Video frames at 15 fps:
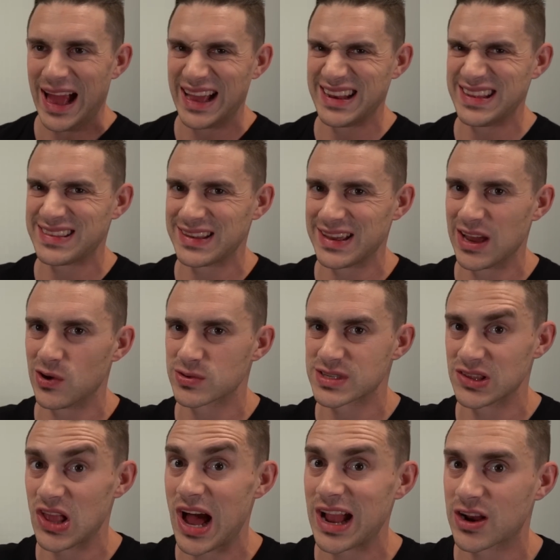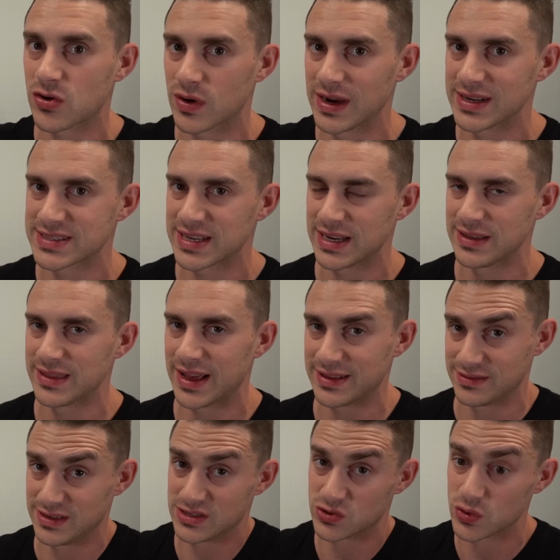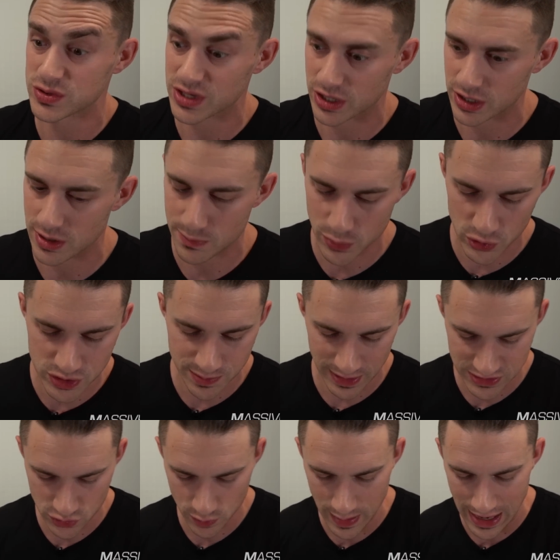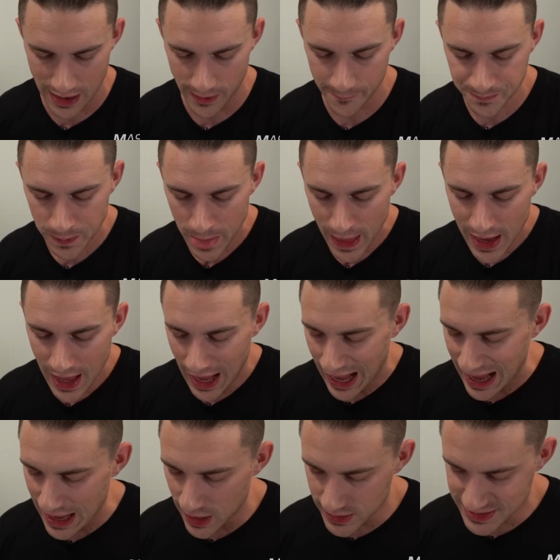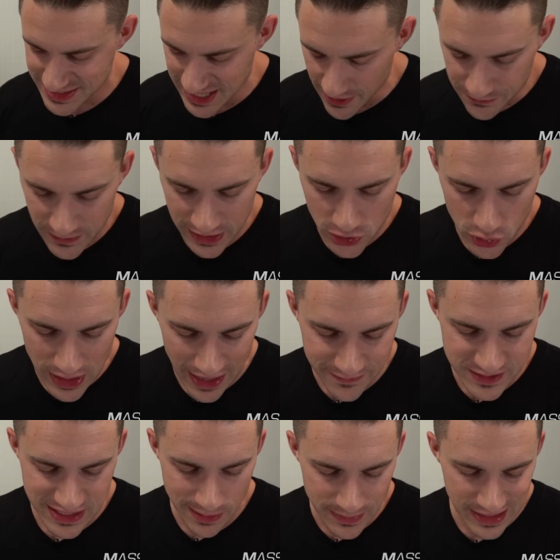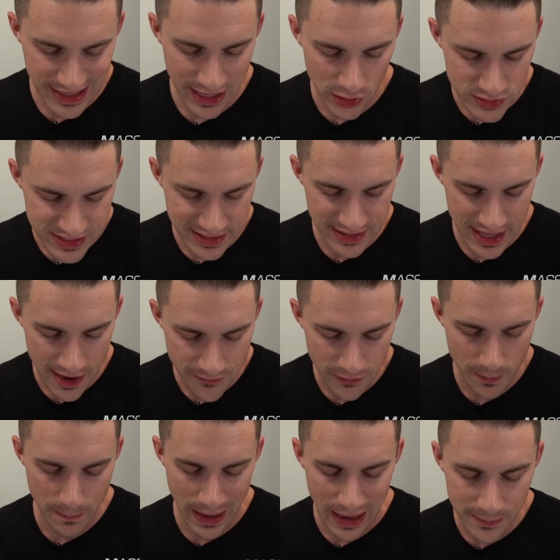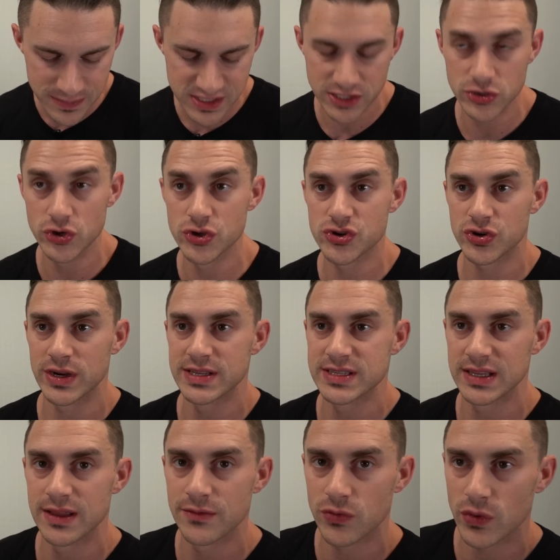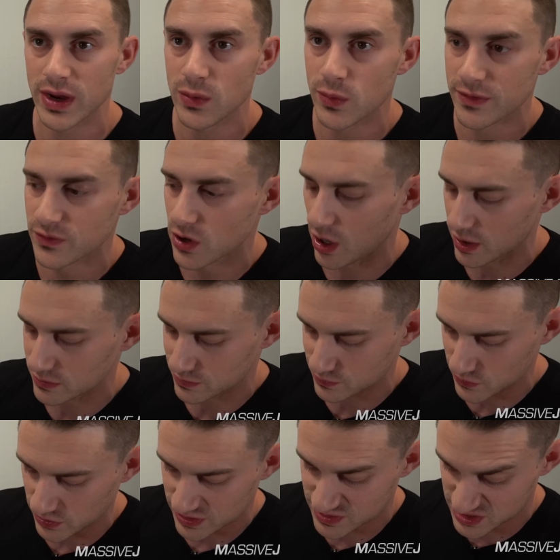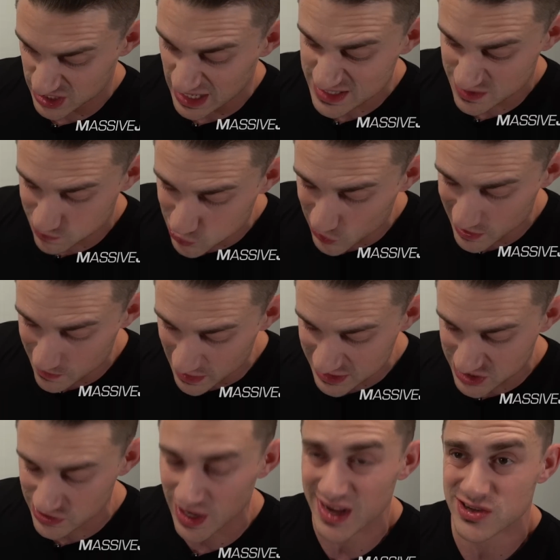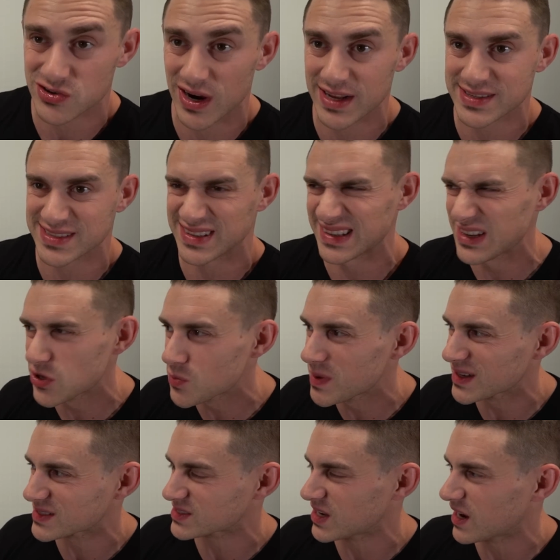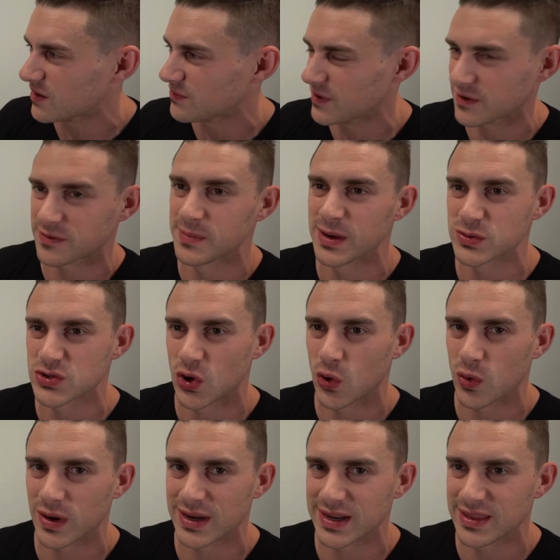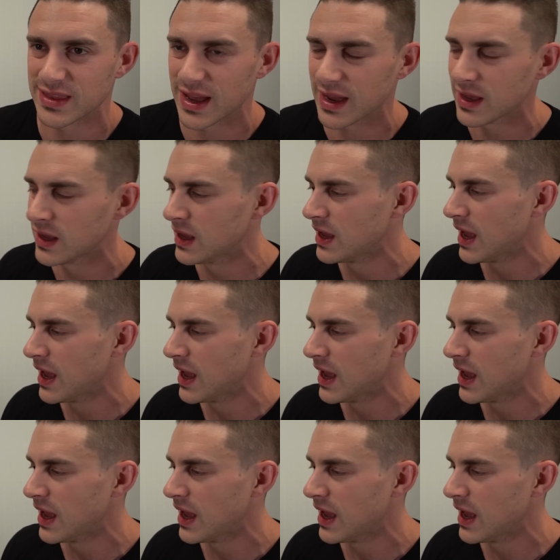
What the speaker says: anything else like creatine that is also going to boost muscle power. Definitely could have something else in there for pumps and nutrient delivery. We've got just pretty much nitrates, a little bit of side effect from L-taurine in there